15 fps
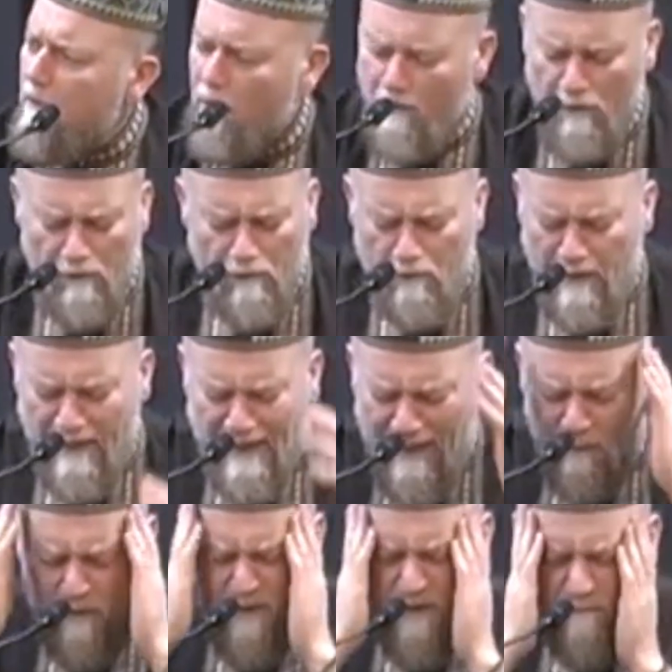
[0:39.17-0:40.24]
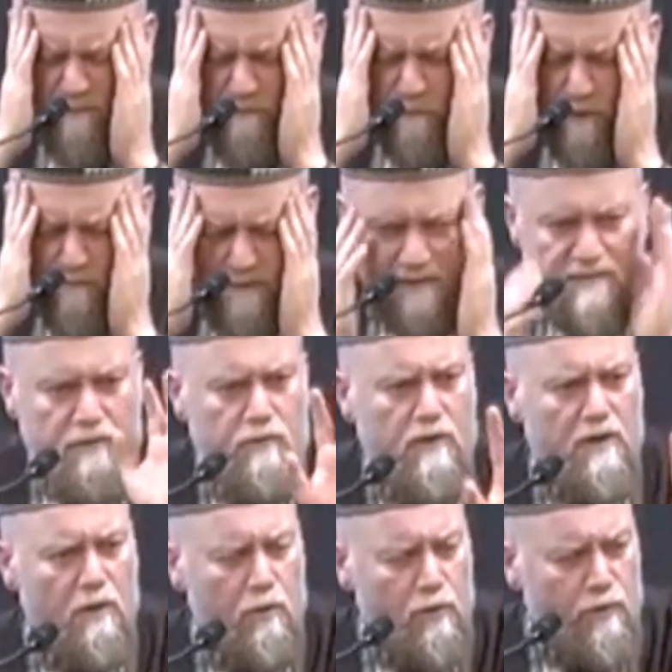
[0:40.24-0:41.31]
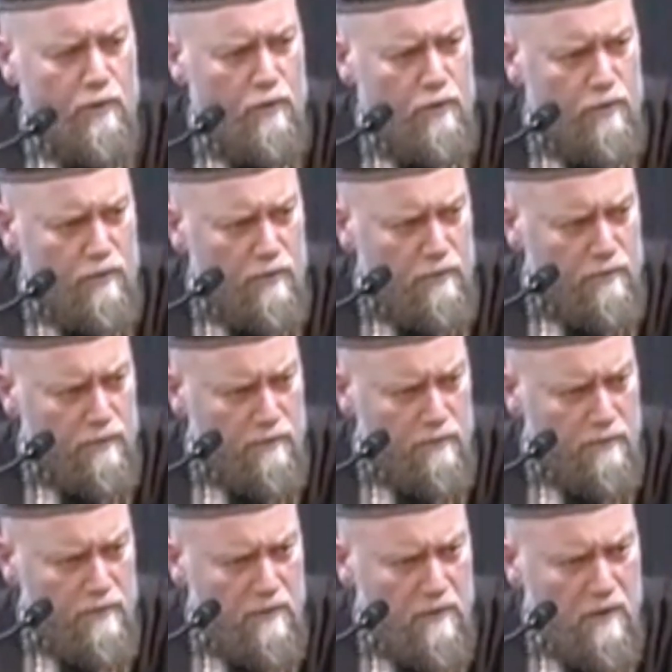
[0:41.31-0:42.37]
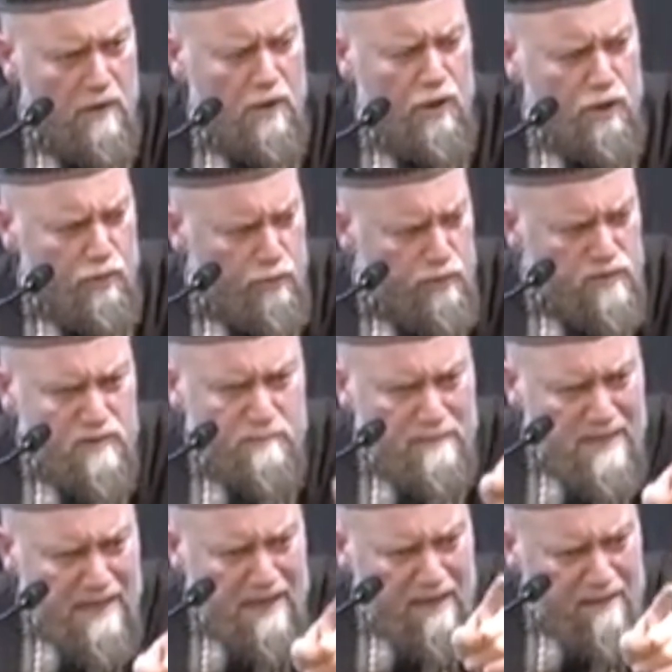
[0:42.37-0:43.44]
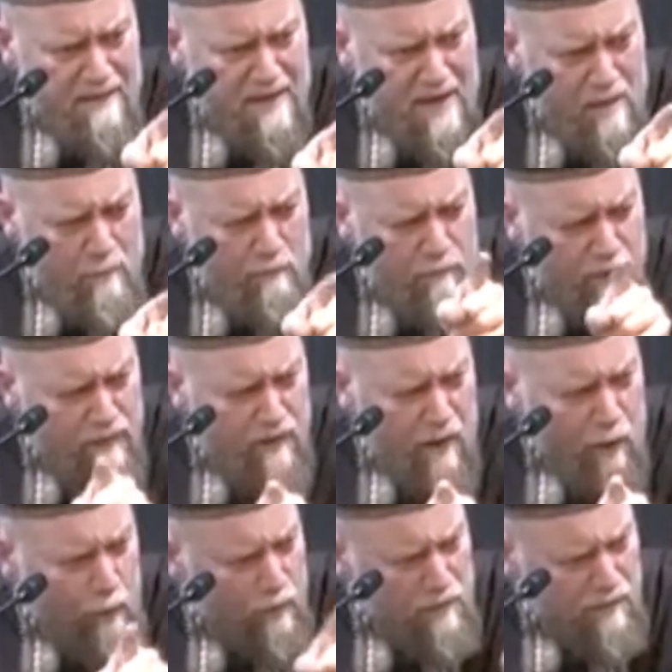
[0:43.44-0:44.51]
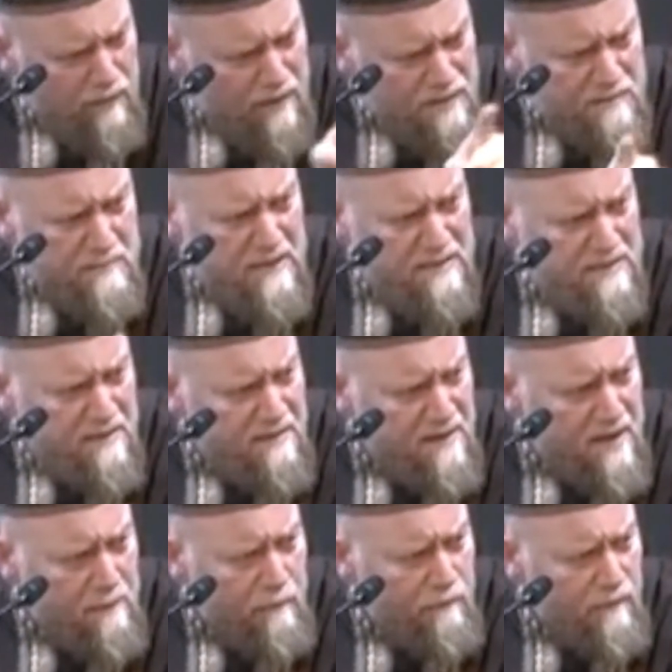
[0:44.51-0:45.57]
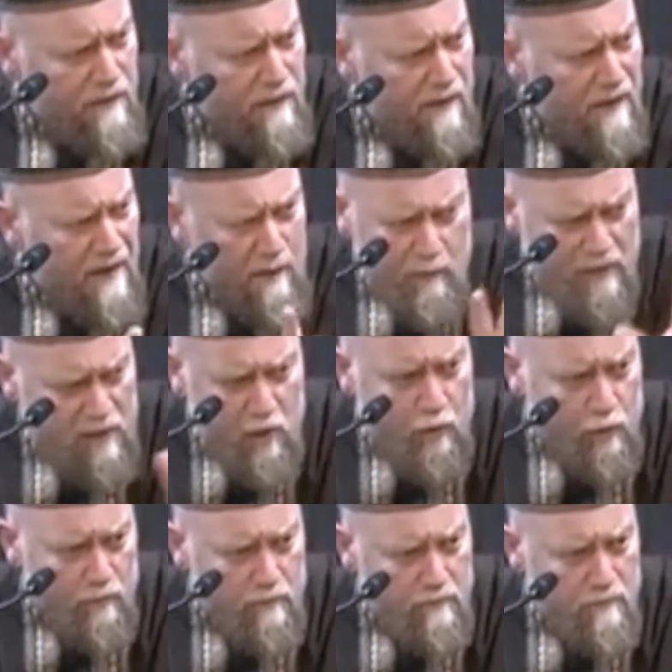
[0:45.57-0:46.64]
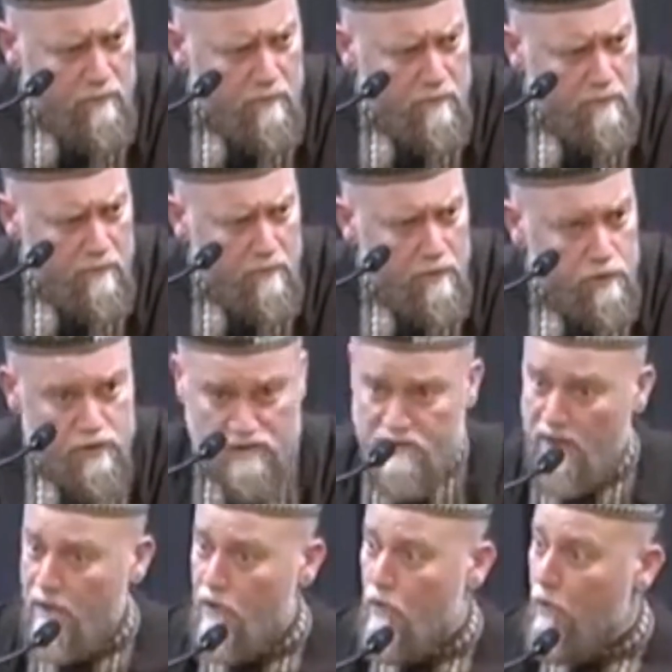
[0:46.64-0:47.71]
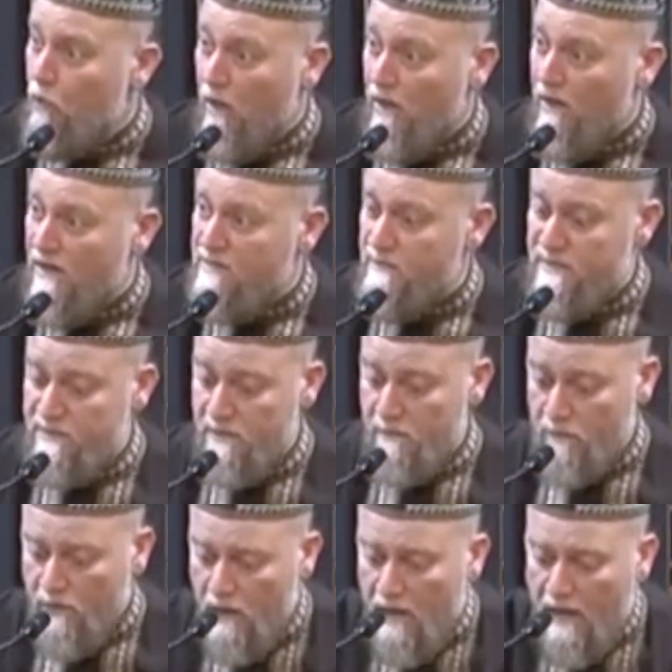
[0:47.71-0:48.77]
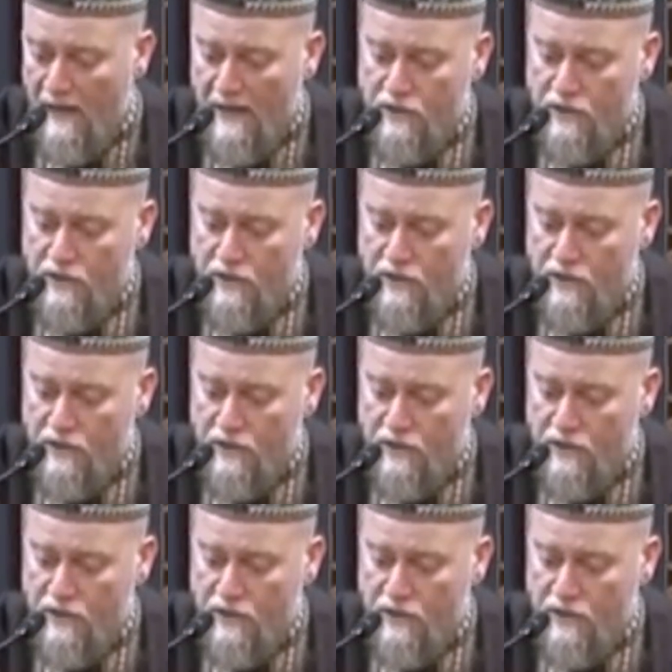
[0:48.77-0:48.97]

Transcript: Oh, Allah will never forgive. I said, okay, hold on. You speak in the name of Allah or Allah speaks in the name of Allah? I want to know. She said, no, Allah speaks in the name of Allah.